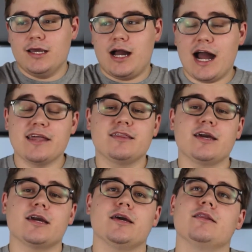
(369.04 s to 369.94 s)
I
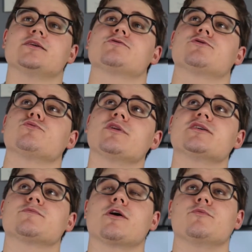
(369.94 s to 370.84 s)
think this was a really
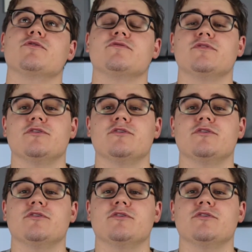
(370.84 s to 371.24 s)
smart move